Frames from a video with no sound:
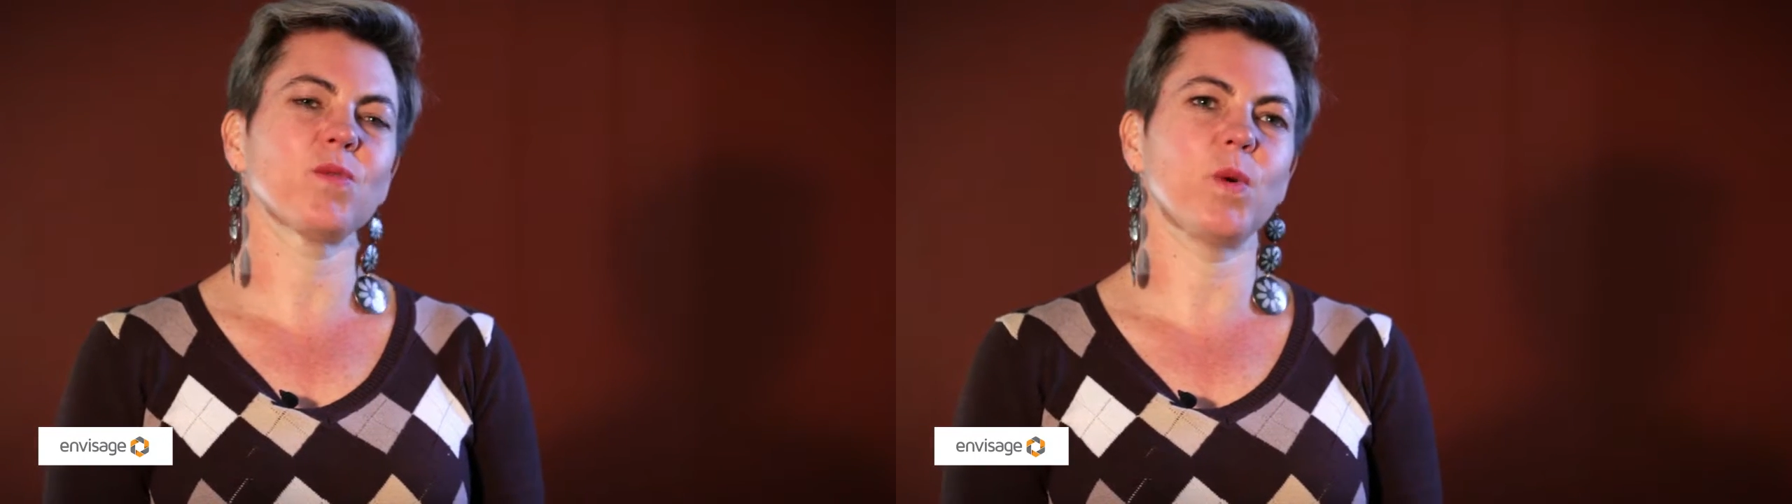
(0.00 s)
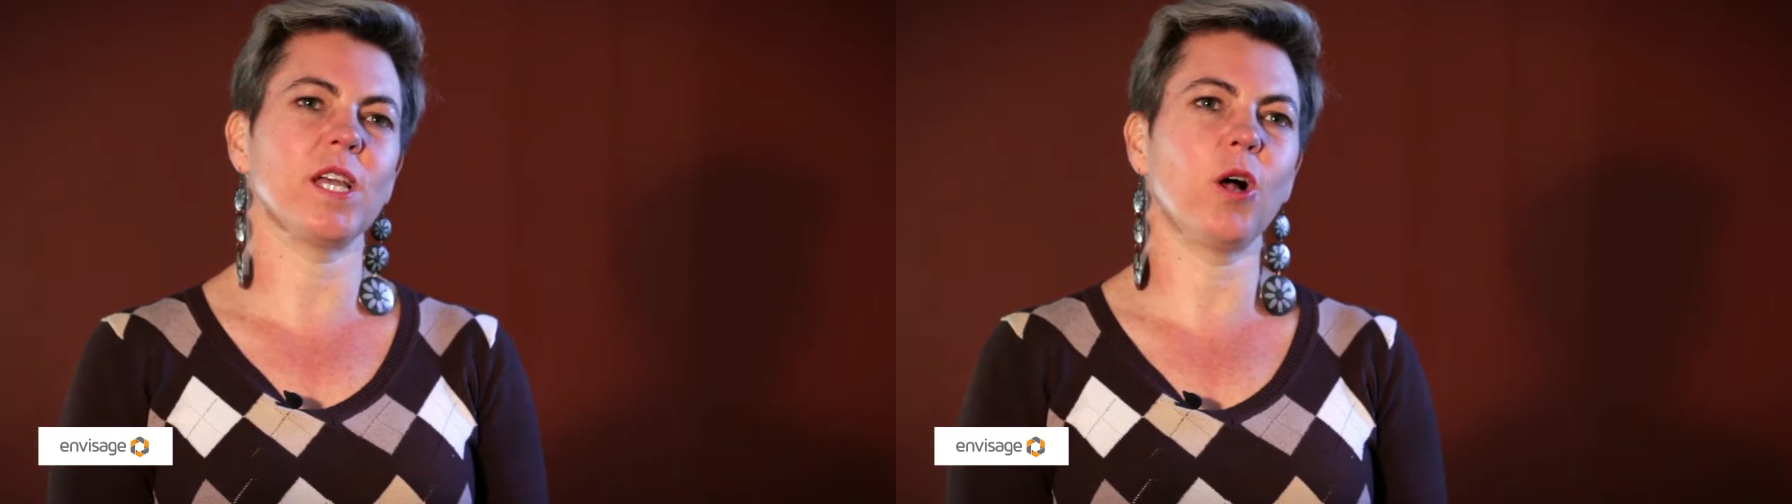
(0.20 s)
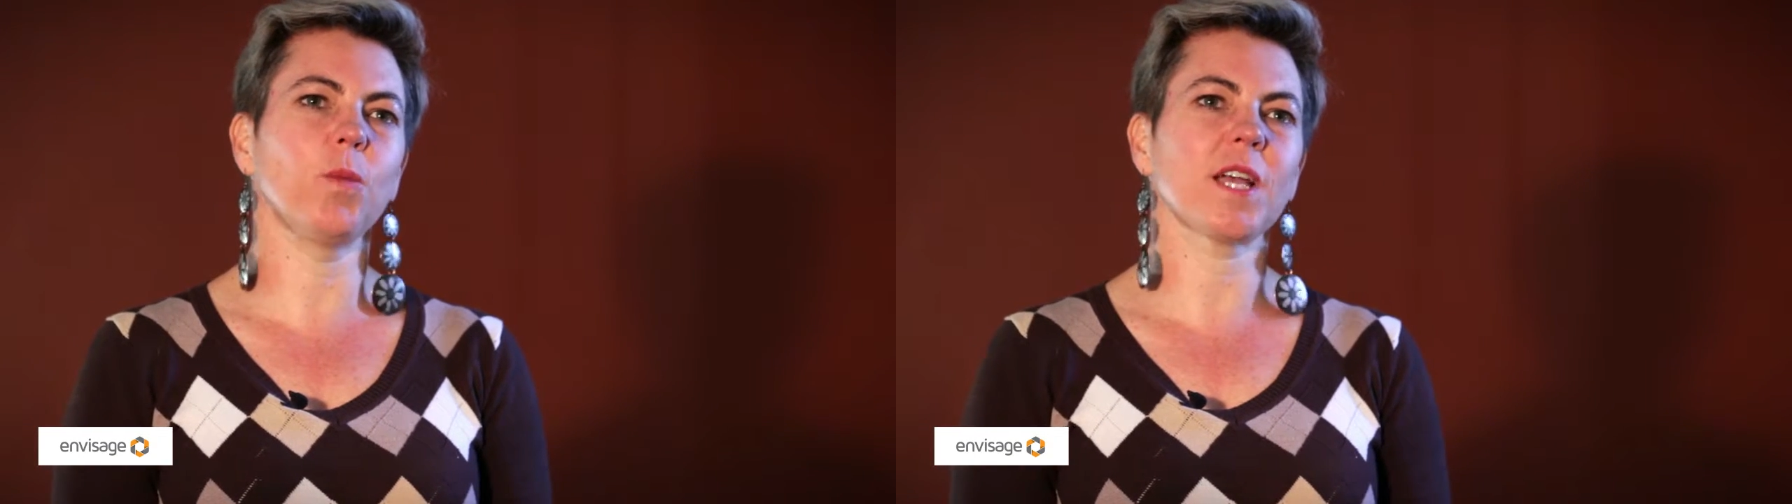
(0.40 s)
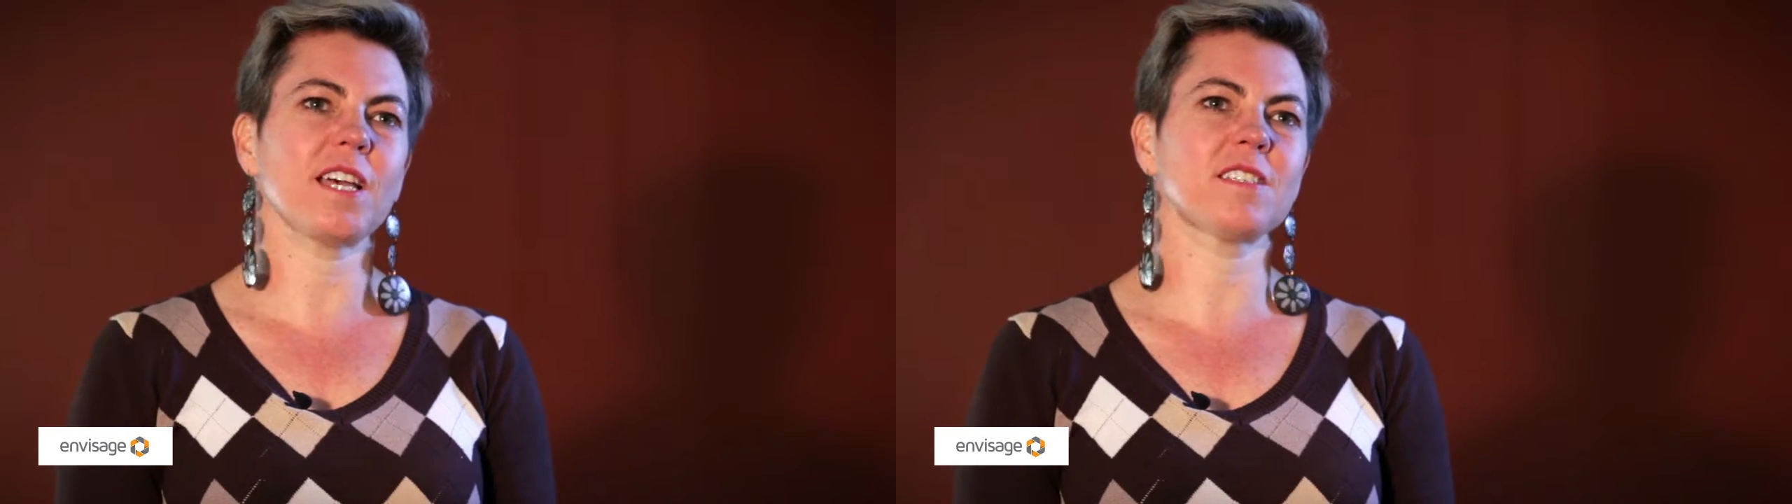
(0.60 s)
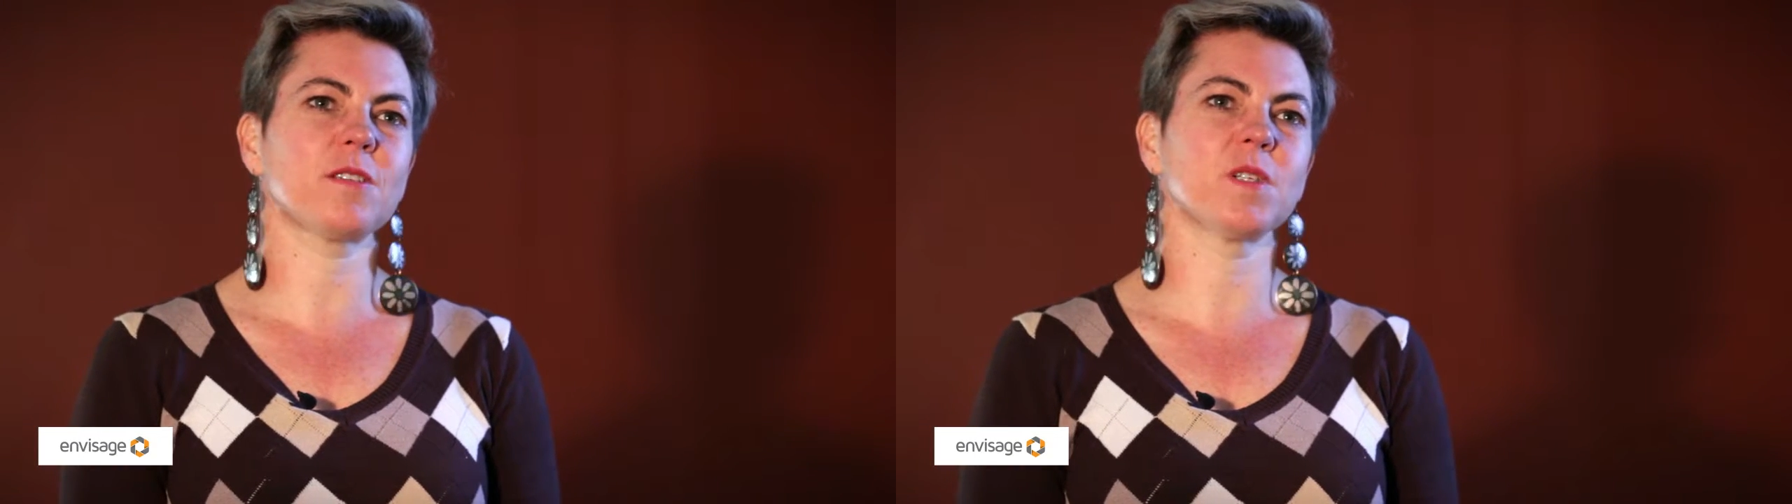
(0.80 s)
we help
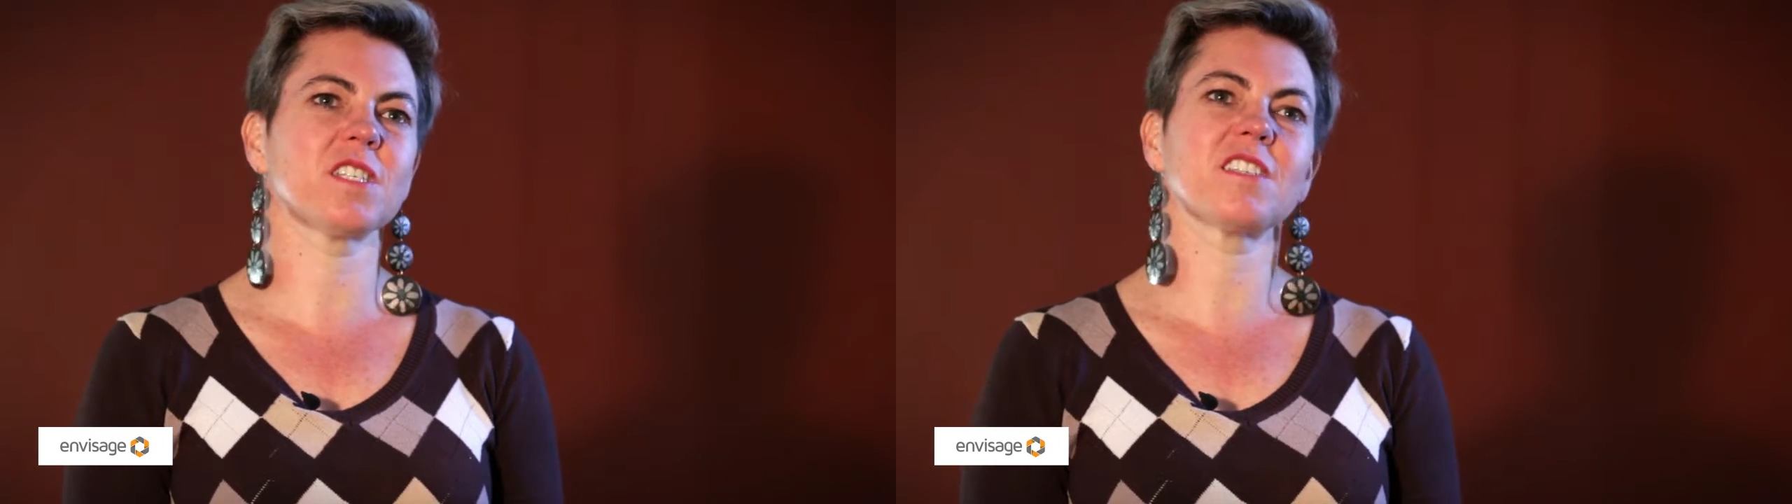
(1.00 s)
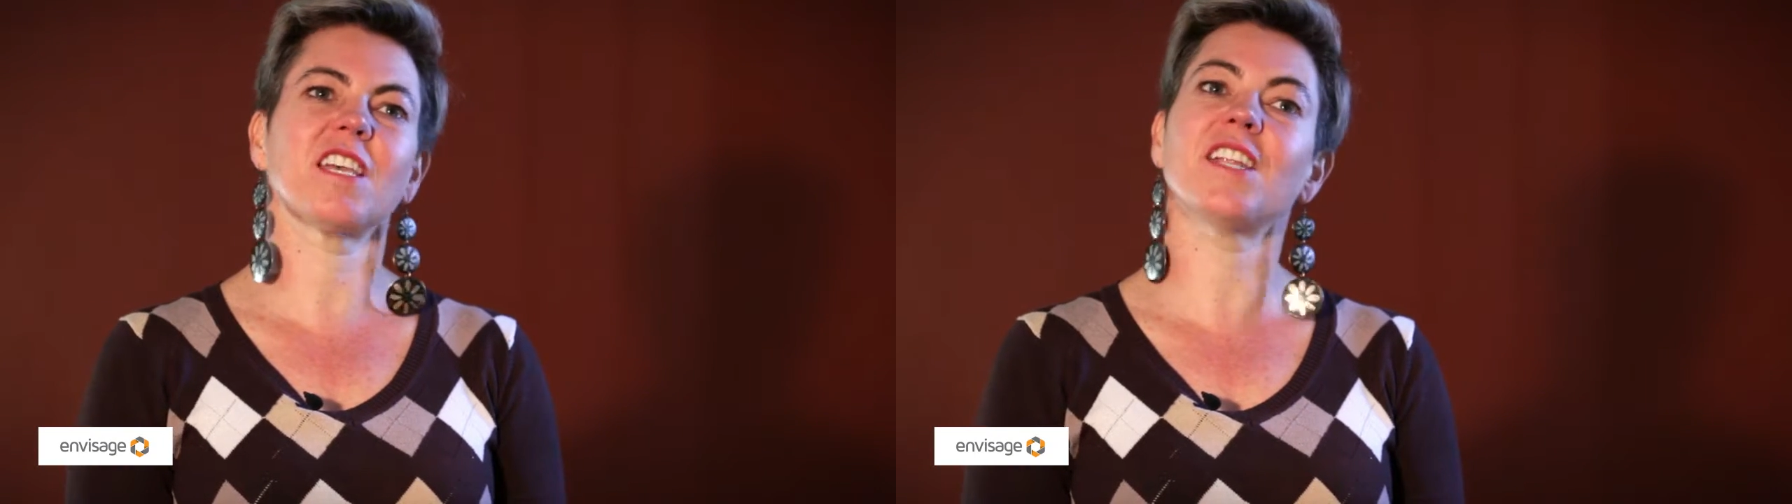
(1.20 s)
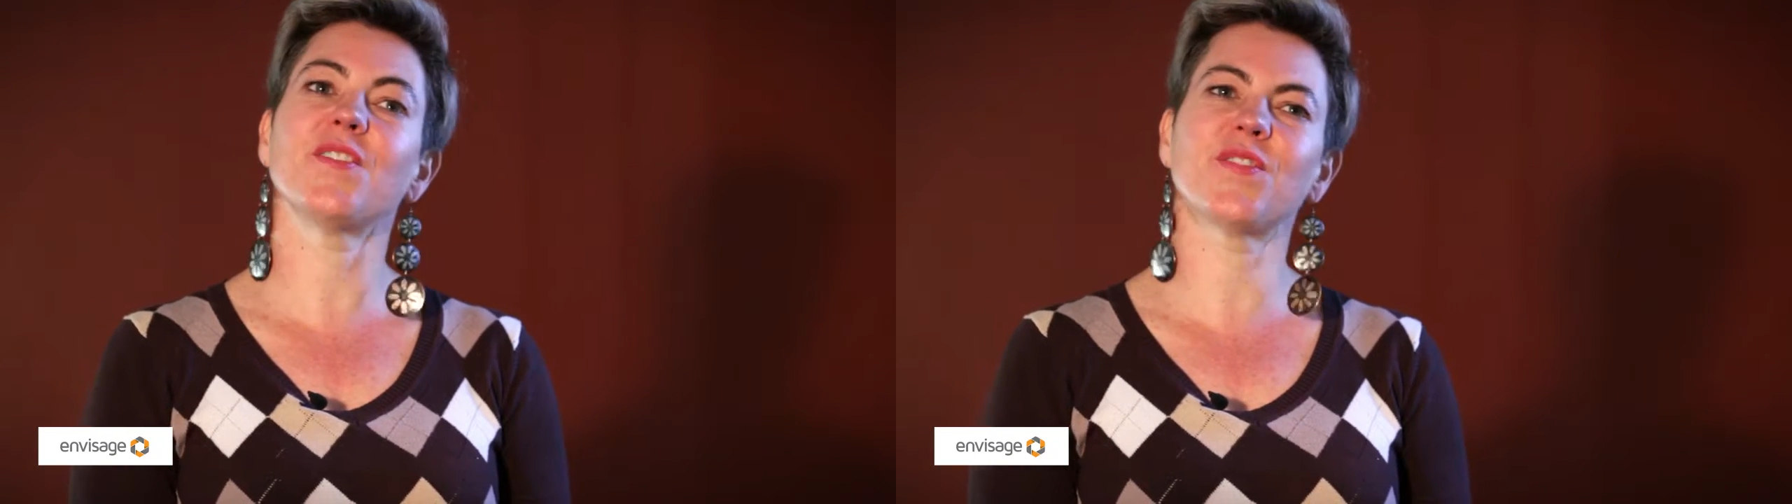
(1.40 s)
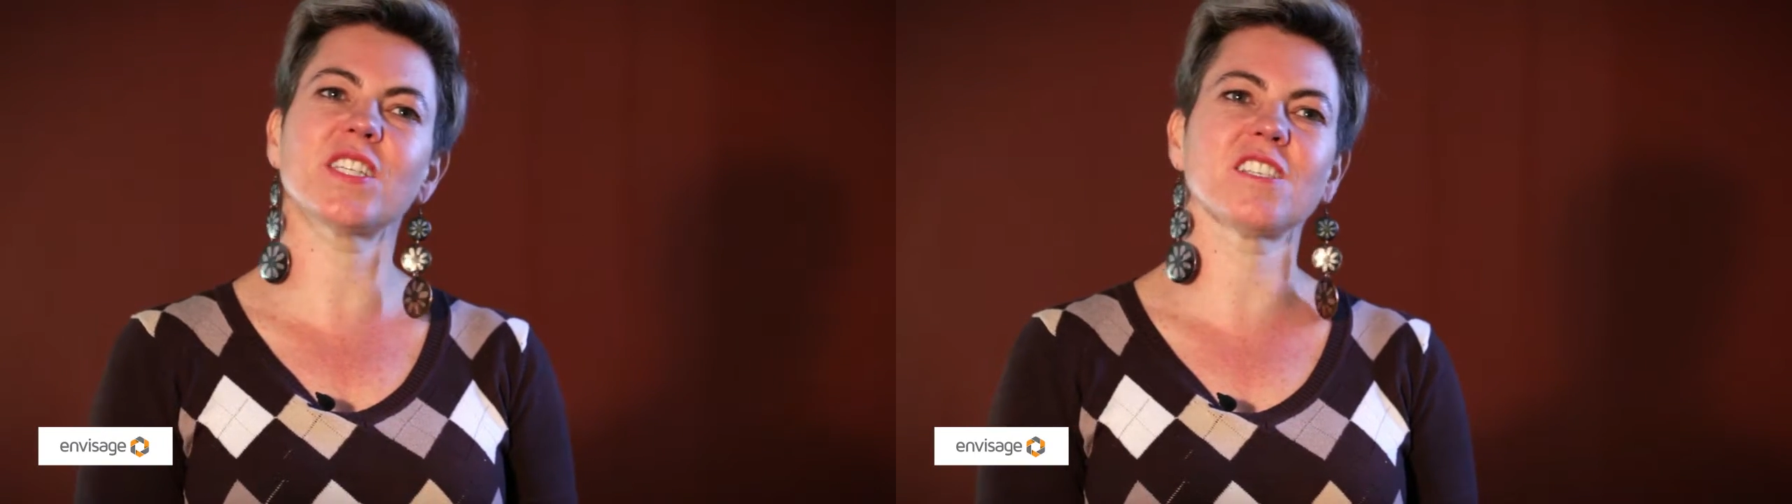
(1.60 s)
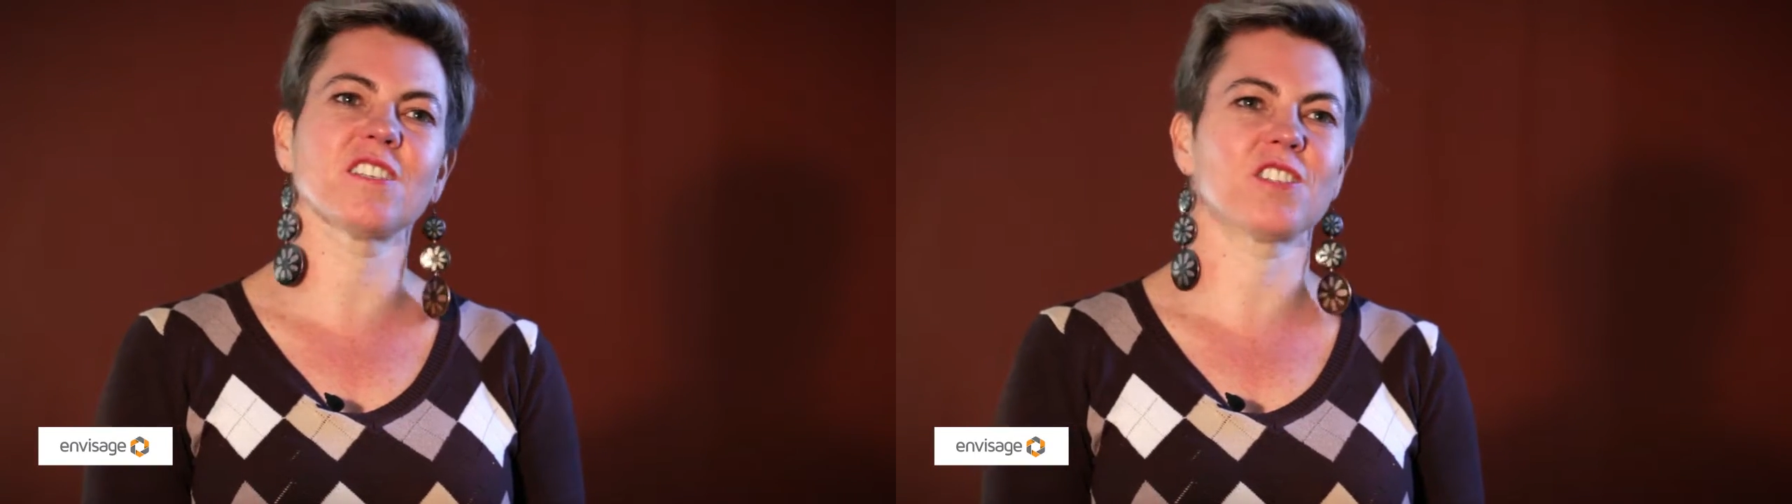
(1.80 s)
customers
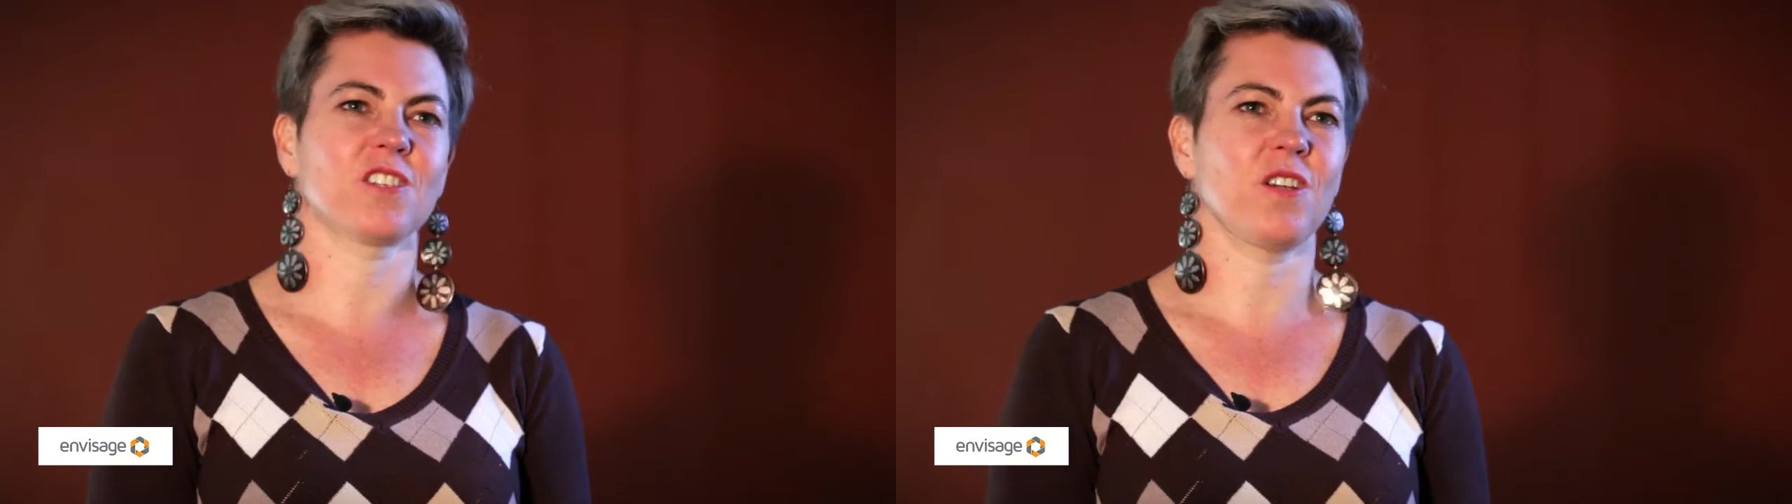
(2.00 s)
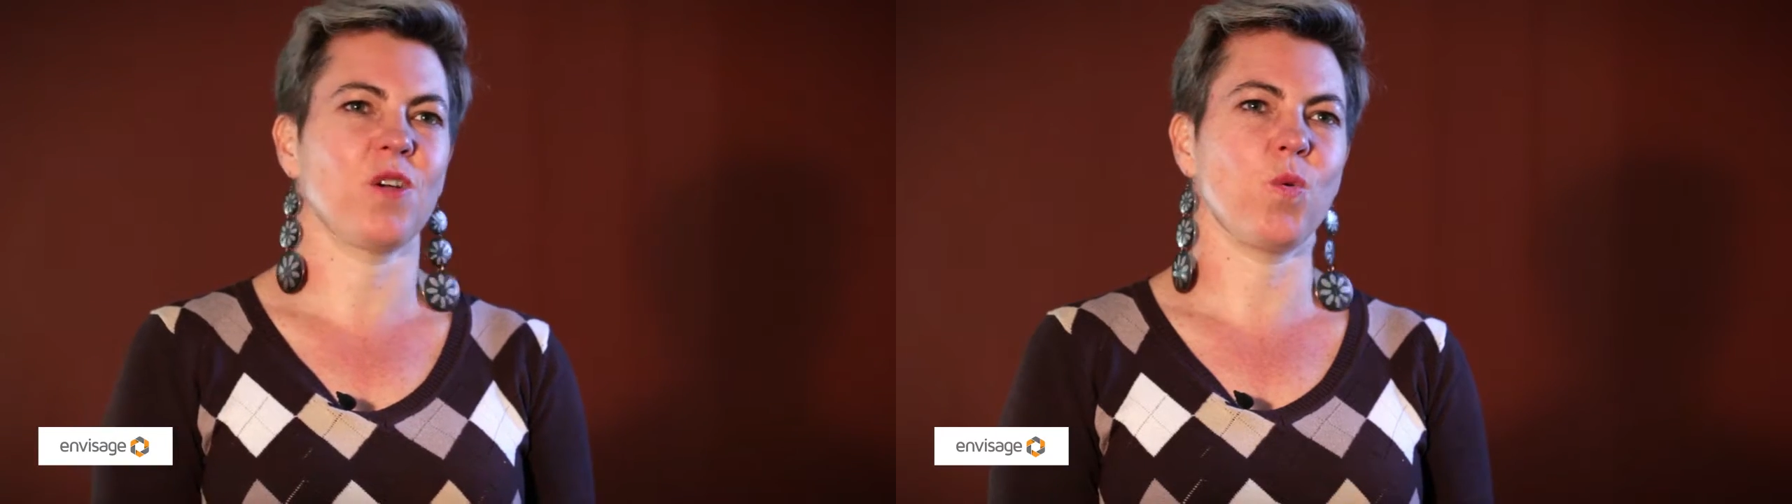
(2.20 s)
envisage